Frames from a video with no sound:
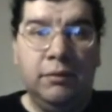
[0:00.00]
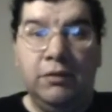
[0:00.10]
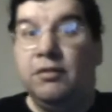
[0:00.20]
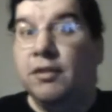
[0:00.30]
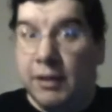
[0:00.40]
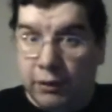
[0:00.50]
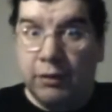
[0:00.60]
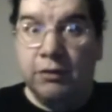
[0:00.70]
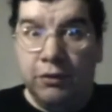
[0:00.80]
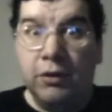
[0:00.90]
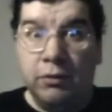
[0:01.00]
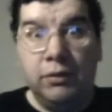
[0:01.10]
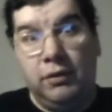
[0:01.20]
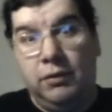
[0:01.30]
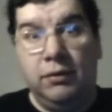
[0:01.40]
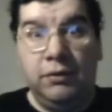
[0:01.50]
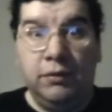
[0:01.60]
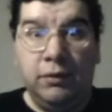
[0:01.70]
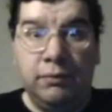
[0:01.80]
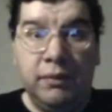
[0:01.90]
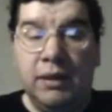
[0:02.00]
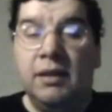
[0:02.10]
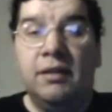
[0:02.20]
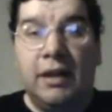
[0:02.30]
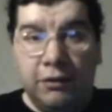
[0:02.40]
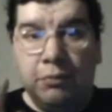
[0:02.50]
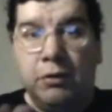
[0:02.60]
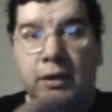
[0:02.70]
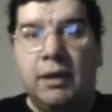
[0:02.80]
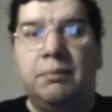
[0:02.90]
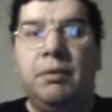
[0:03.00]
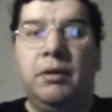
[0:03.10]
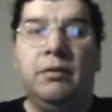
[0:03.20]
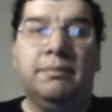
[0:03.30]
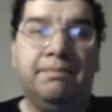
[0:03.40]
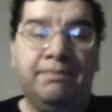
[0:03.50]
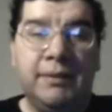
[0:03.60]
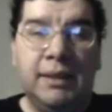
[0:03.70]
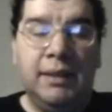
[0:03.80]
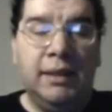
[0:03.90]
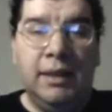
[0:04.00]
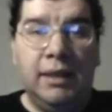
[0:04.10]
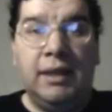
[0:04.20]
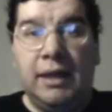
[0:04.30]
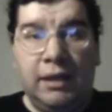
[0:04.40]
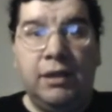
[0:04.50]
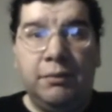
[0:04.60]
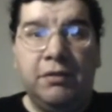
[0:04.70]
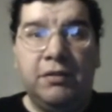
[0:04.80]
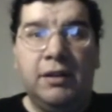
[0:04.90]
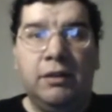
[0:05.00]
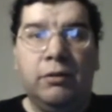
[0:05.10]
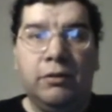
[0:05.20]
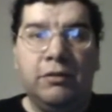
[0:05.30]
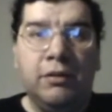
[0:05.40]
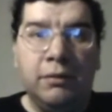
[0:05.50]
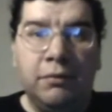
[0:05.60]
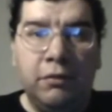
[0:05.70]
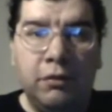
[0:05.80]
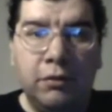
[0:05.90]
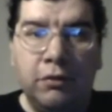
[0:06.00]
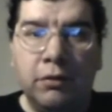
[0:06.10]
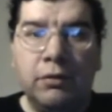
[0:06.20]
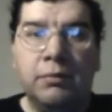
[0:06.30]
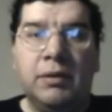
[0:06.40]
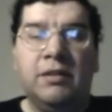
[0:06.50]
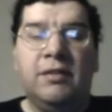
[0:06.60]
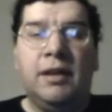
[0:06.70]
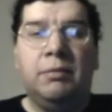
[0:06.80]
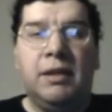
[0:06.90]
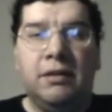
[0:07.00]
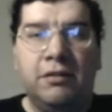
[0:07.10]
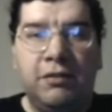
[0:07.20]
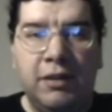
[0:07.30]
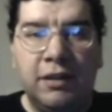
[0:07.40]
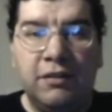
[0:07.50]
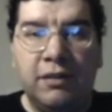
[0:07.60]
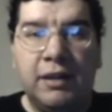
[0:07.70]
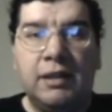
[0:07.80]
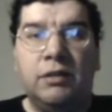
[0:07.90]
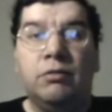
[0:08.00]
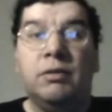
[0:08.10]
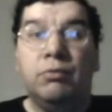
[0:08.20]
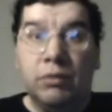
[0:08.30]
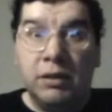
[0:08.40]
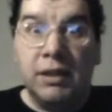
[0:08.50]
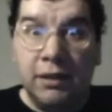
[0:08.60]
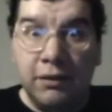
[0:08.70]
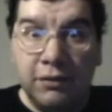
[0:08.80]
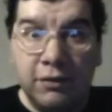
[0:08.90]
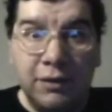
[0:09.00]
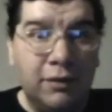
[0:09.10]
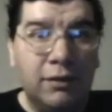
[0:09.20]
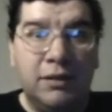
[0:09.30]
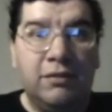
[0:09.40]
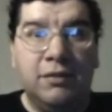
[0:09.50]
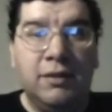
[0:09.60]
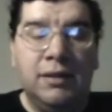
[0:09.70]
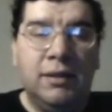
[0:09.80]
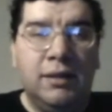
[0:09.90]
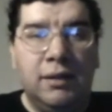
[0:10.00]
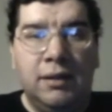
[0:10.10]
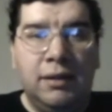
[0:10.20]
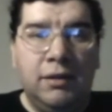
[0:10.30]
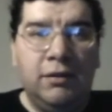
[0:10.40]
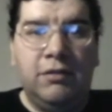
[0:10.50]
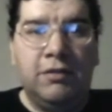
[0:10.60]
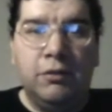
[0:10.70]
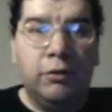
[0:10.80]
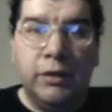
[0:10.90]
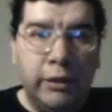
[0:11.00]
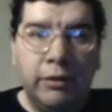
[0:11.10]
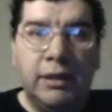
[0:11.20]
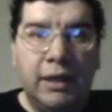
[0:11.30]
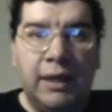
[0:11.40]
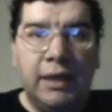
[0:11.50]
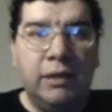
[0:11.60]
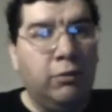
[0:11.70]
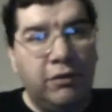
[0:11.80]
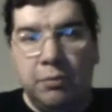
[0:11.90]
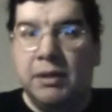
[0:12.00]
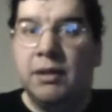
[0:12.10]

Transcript: which is the killing joke. So that's where it got better, and I, I love to see the origin of the Joker because now we got to see exactly who he really is. You know, he's you know, he's just an ordinary guy. He wants to